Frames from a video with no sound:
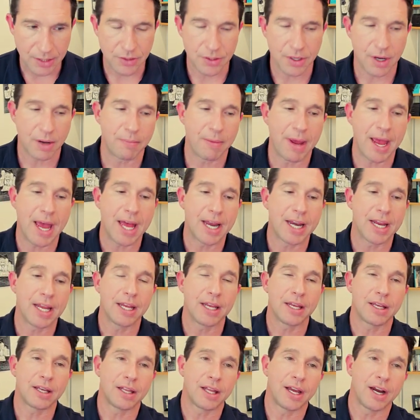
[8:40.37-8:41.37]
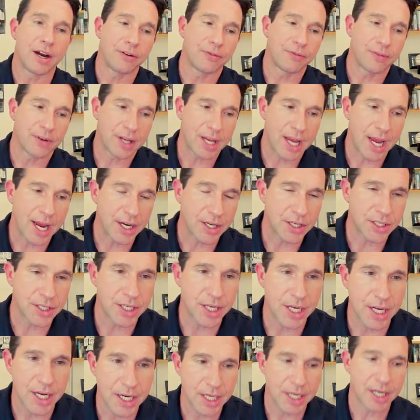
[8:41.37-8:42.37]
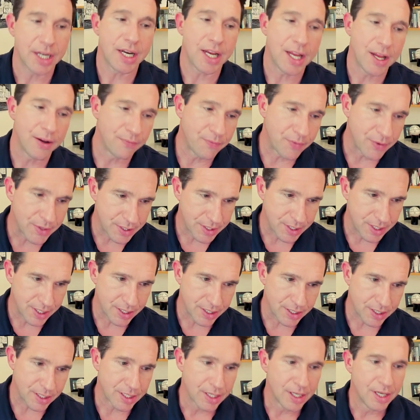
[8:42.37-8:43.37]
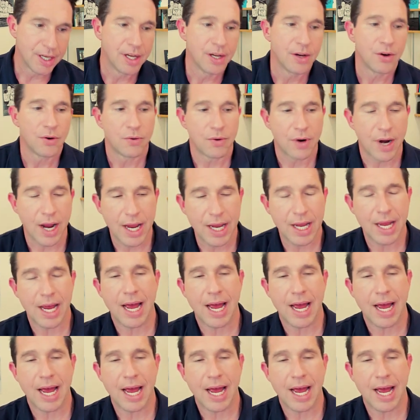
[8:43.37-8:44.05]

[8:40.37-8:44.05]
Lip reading: So I'm adding clarification and emphasis, right?